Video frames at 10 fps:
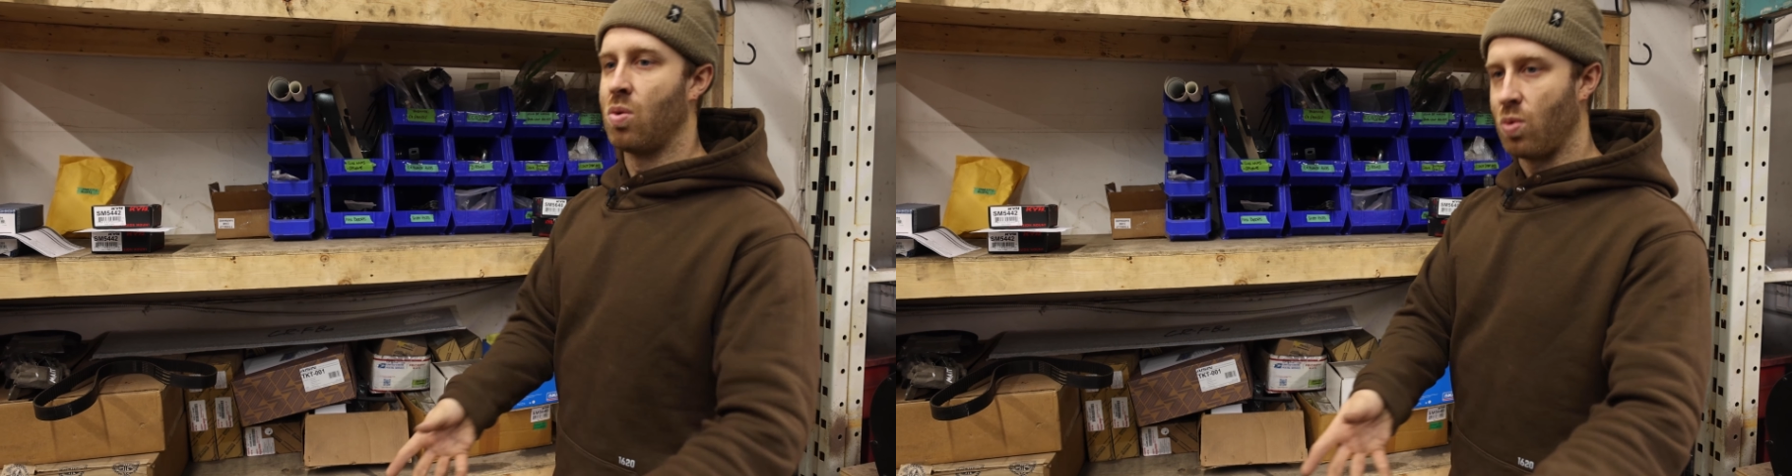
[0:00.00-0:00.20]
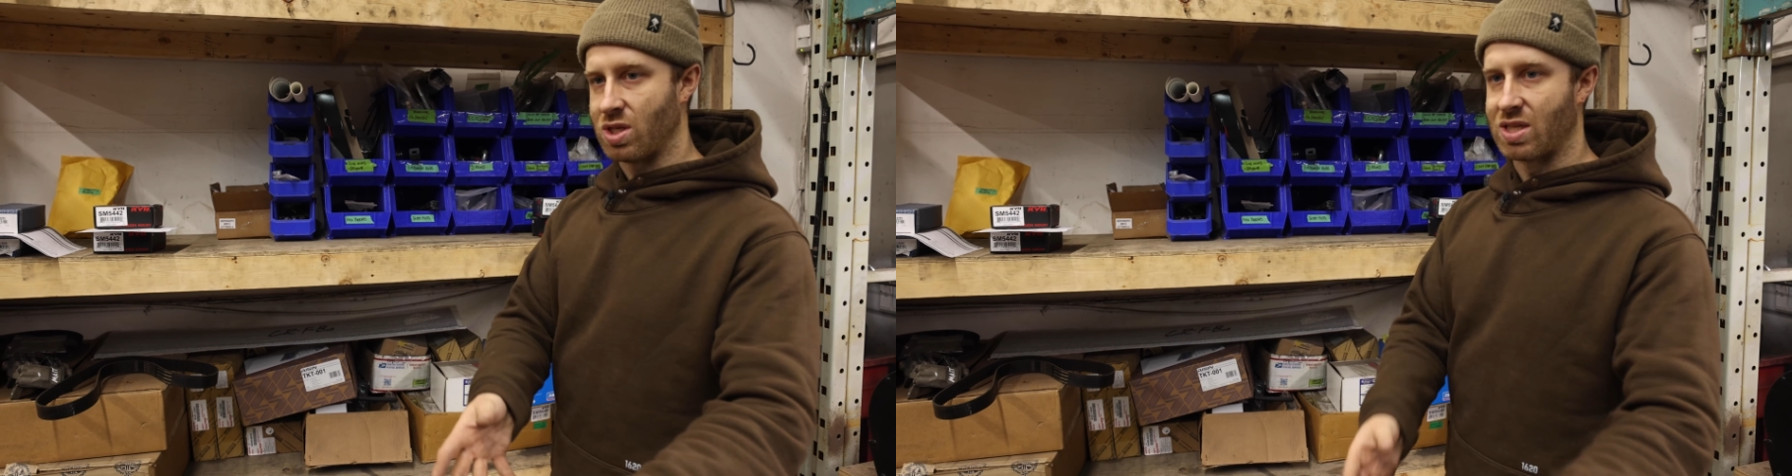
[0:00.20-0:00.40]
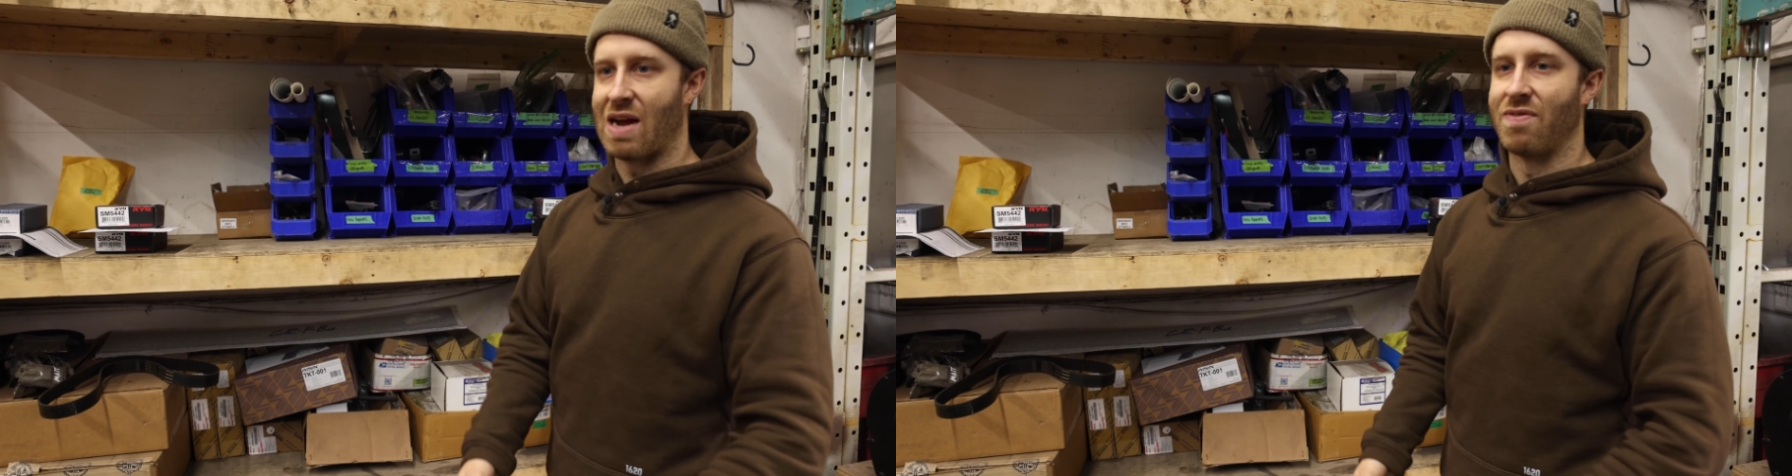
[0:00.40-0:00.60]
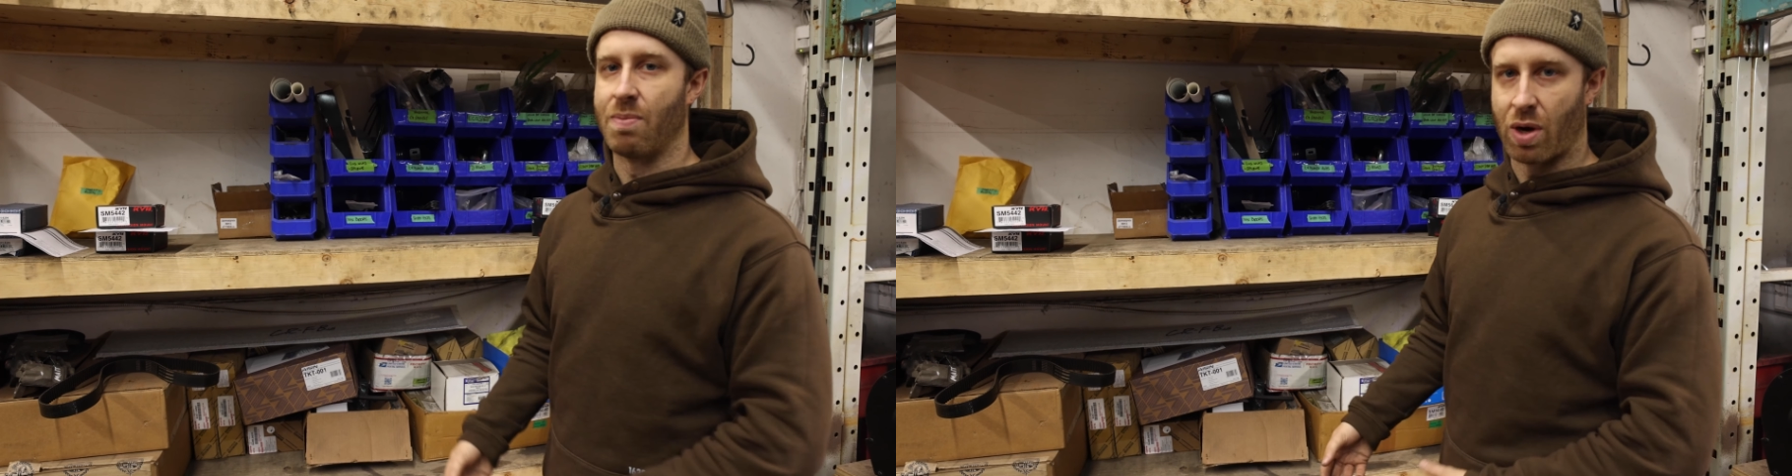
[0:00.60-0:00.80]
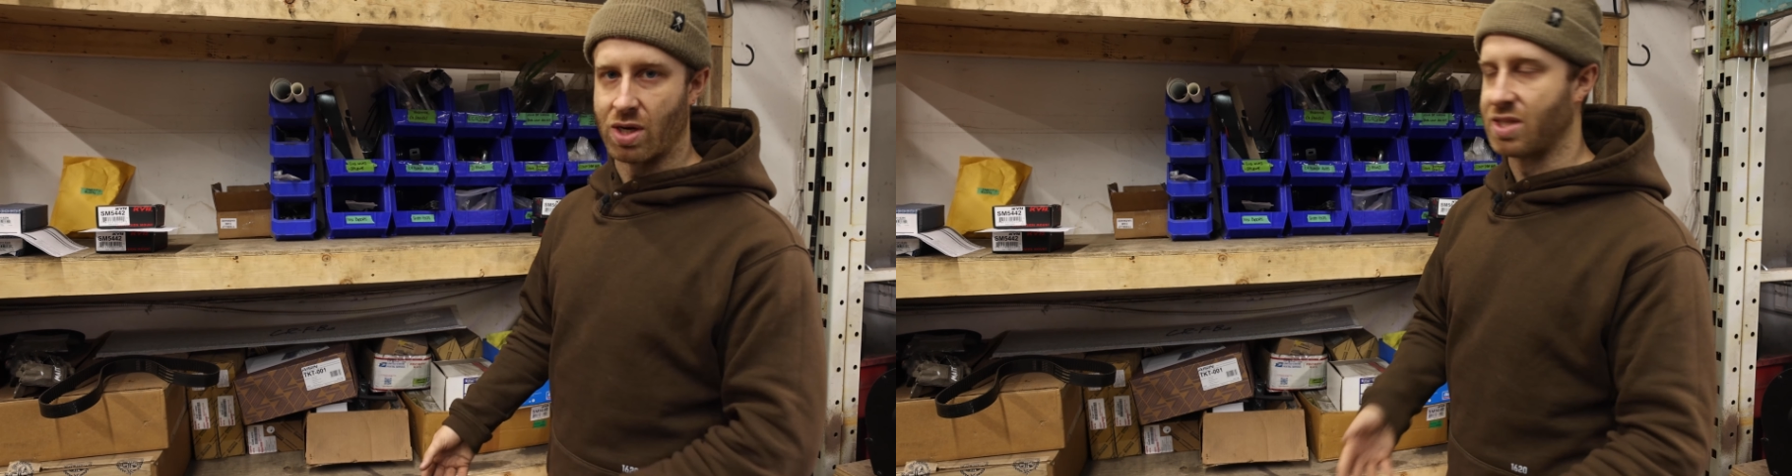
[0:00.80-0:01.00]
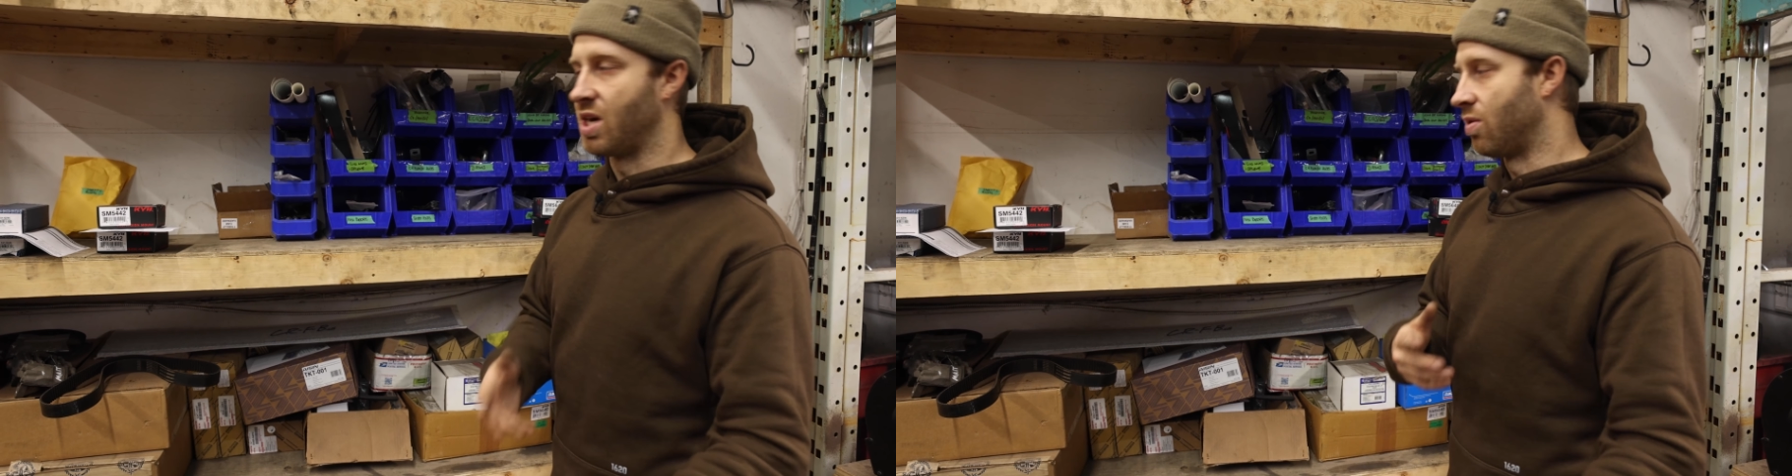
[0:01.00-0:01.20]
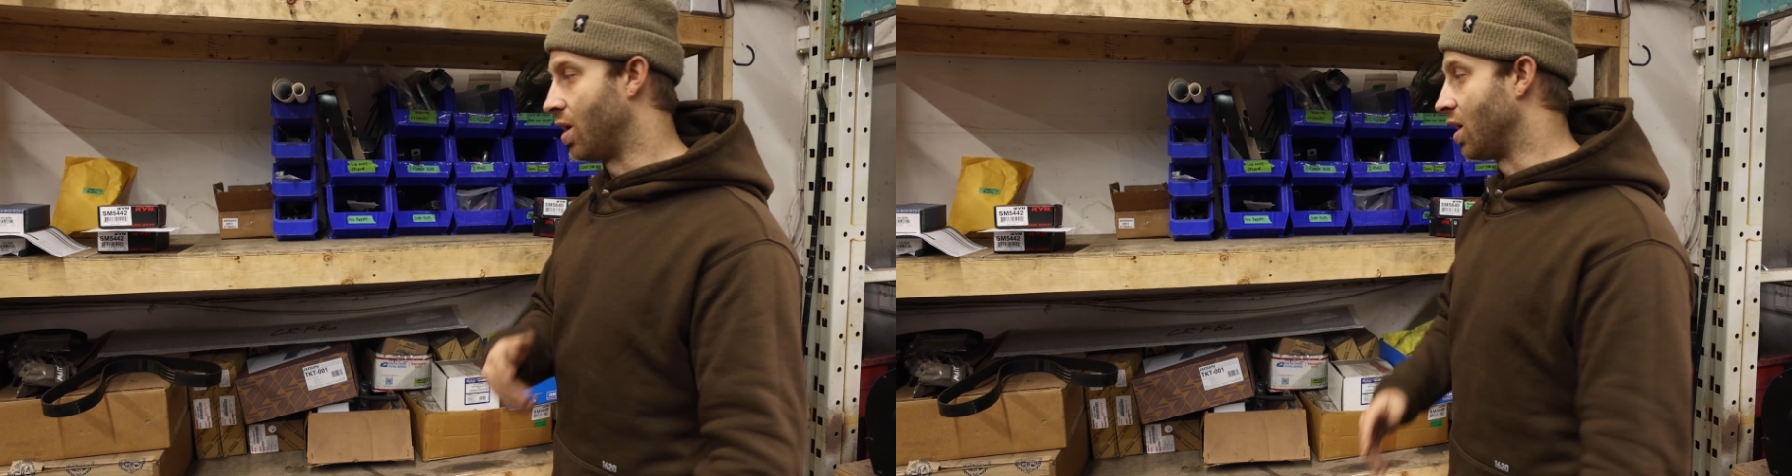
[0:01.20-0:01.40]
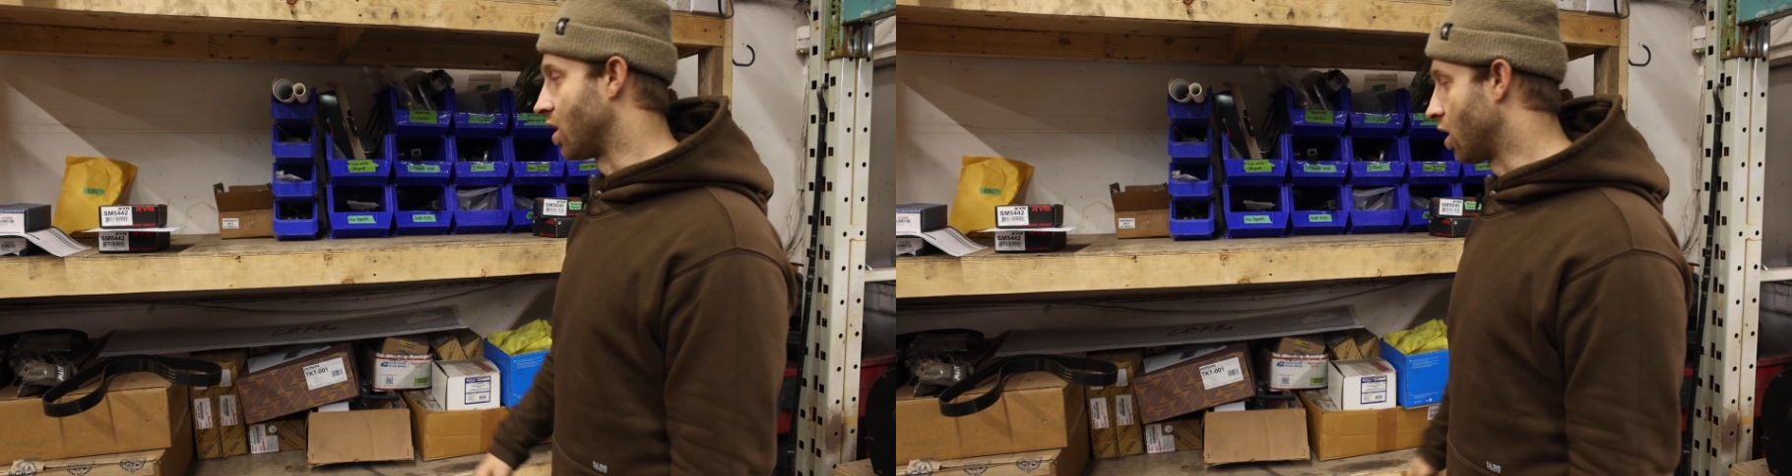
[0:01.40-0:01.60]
we just have the parts there ready to